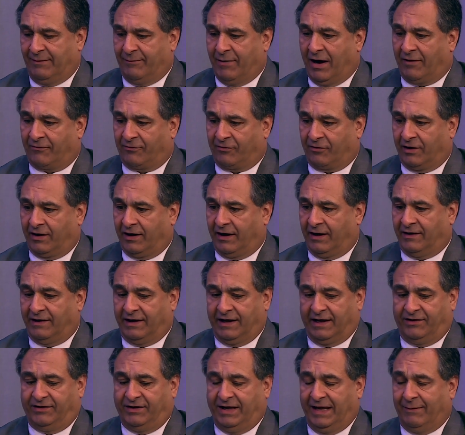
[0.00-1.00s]
effort, and
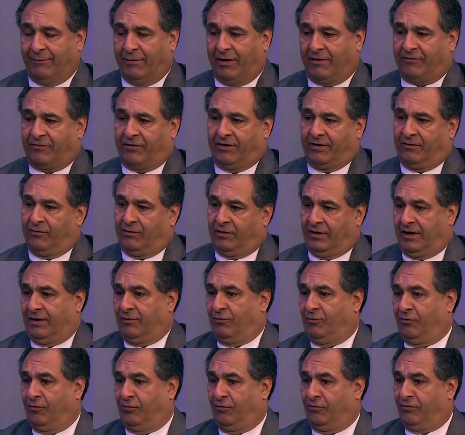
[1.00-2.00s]
a team effort,
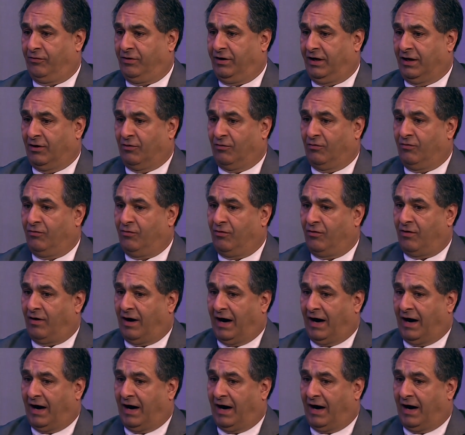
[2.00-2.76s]
I